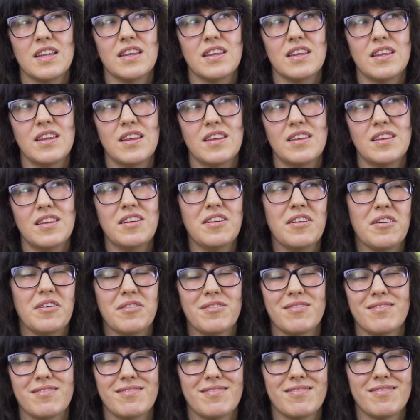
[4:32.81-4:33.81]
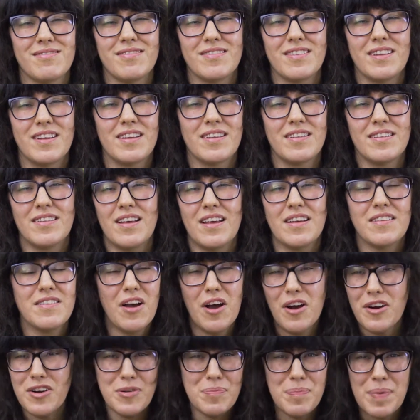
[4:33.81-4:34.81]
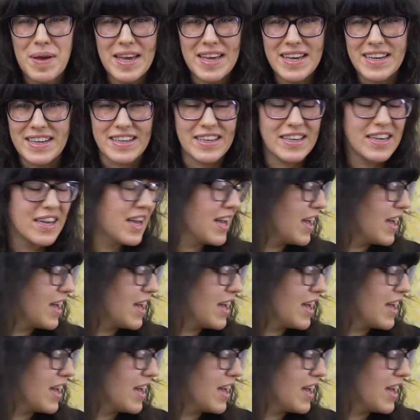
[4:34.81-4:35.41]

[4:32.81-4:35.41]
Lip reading: you know, it's hard to pick.